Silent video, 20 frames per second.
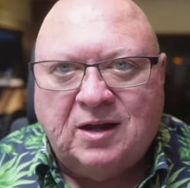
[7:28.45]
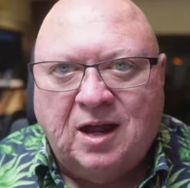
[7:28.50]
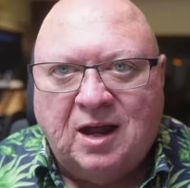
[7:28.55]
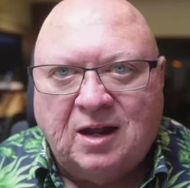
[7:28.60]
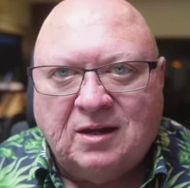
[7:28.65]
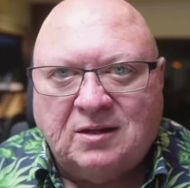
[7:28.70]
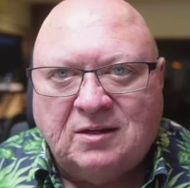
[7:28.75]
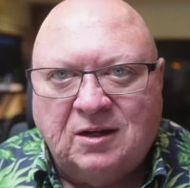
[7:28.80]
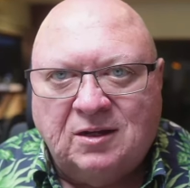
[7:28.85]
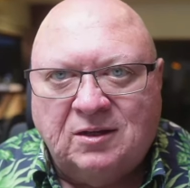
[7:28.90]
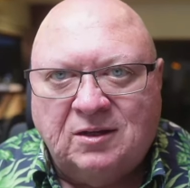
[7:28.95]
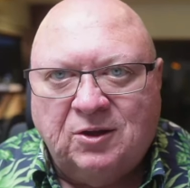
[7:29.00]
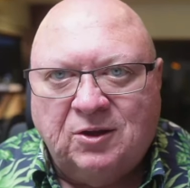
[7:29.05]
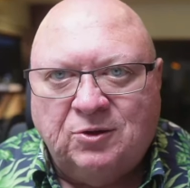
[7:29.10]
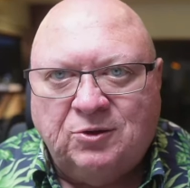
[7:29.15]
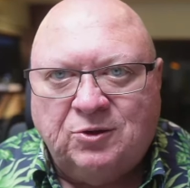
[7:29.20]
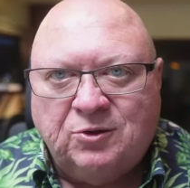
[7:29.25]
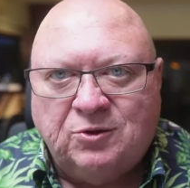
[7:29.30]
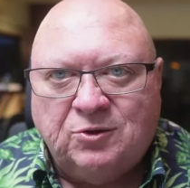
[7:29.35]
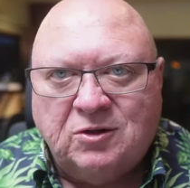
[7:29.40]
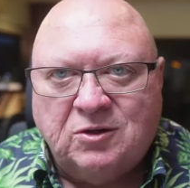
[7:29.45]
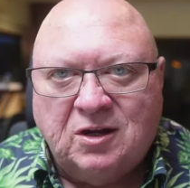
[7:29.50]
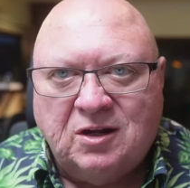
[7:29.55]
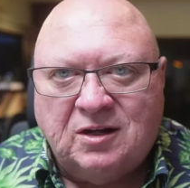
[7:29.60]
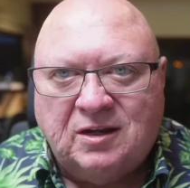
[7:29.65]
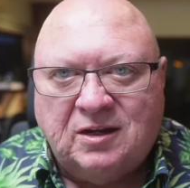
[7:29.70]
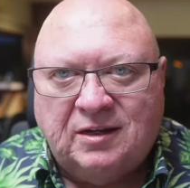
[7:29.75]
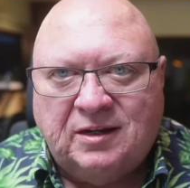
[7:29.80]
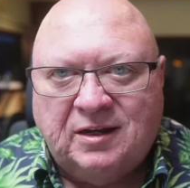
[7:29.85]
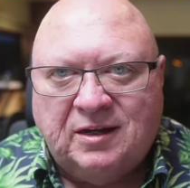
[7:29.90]
dock to unload your
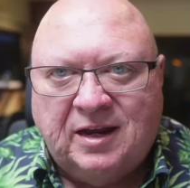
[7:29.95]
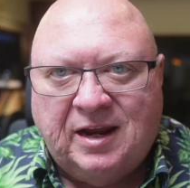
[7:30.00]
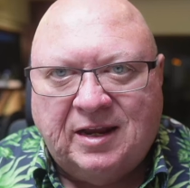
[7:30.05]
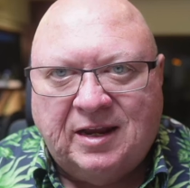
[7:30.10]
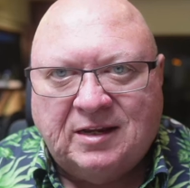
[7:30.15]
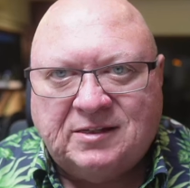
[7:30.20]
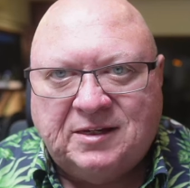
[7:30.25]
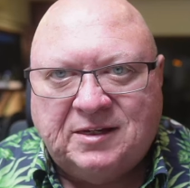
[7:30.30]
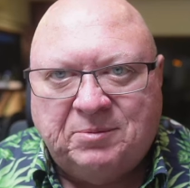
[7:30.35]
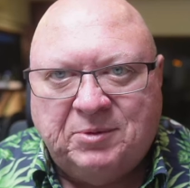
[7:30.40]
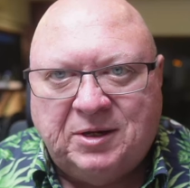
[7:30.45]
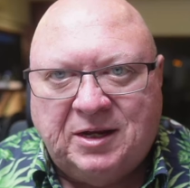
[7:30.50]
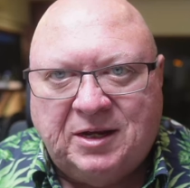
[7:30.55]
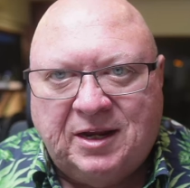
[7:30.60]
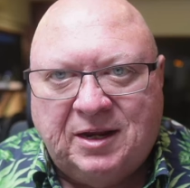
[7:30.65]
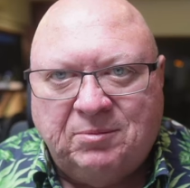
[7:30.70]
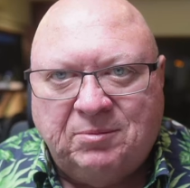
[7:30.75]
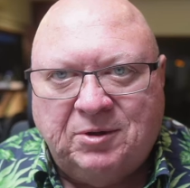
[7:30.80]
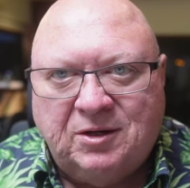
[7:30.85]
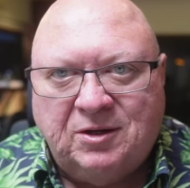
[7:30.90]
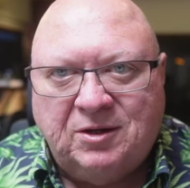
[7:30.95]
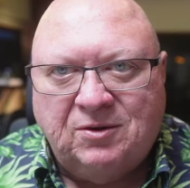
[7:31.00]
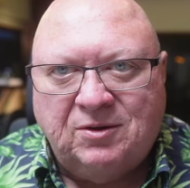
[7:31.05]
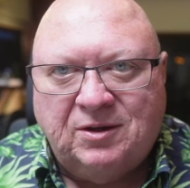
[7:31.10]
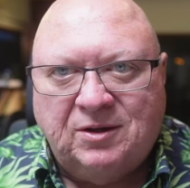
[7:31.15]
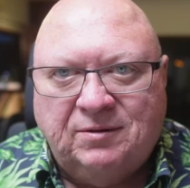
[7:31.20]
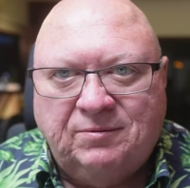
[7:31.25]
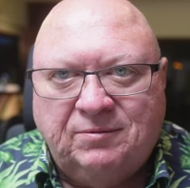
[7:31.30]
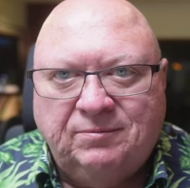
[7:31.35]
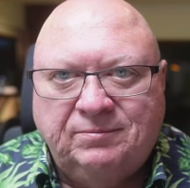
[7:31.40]
truck and you can't seem to get him to
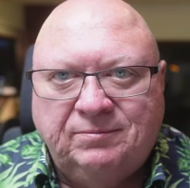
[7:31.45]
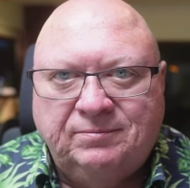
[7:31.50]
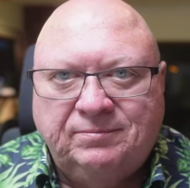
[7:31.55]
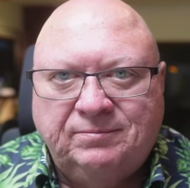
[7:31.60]
do it.